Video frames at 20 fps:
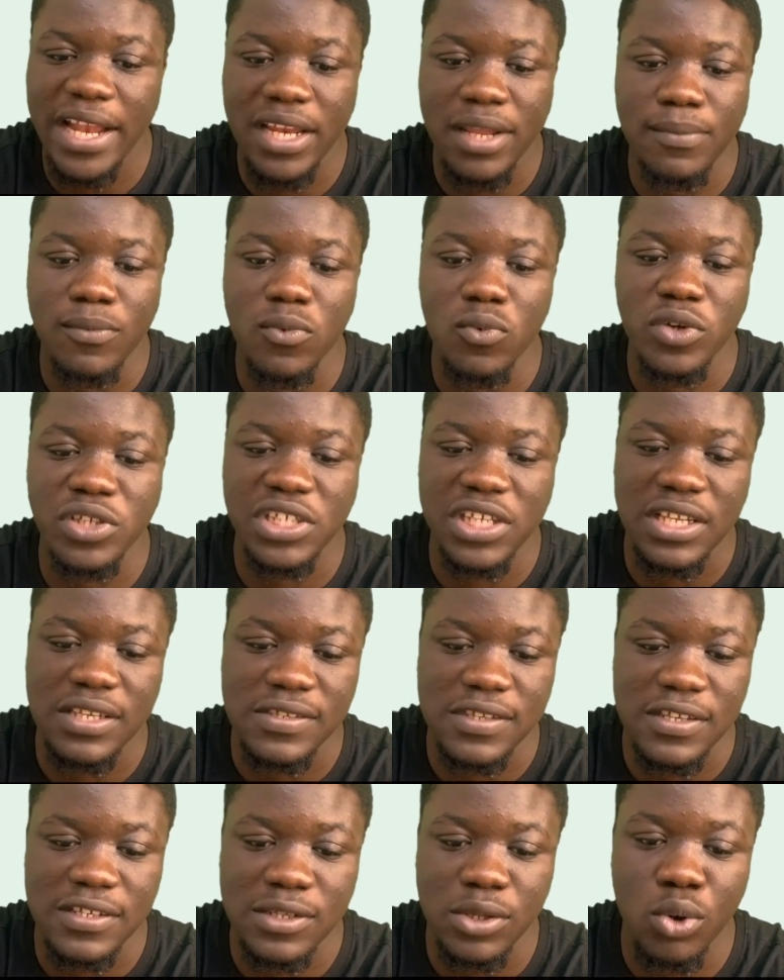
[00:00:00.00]
which is
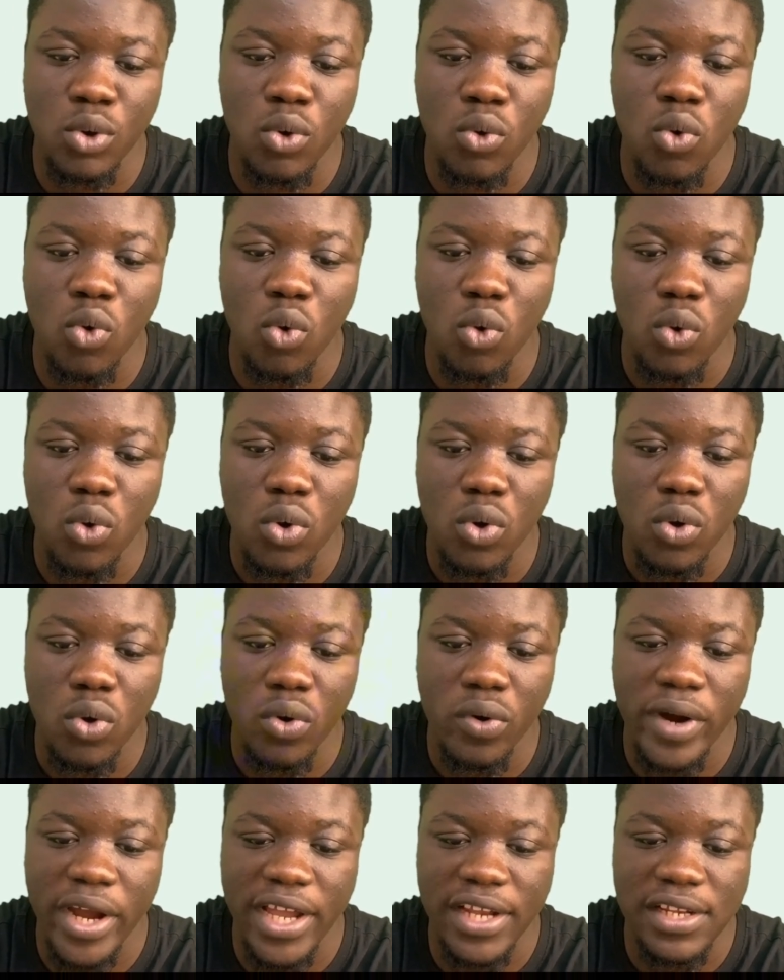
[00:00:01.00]
this logo,
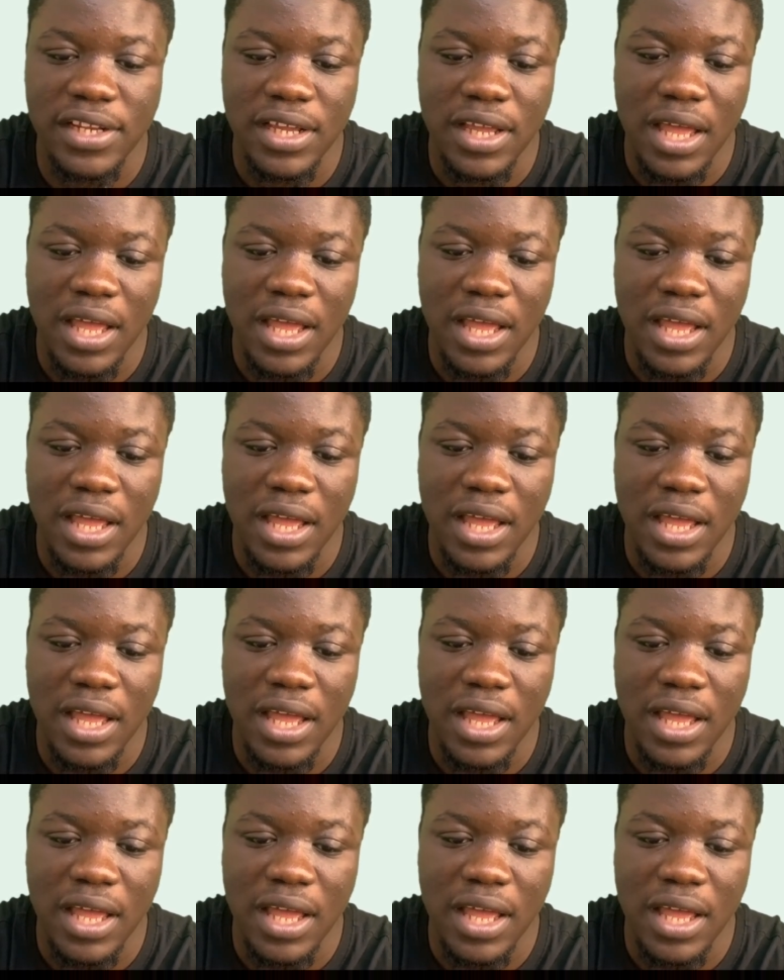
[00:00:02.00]
right?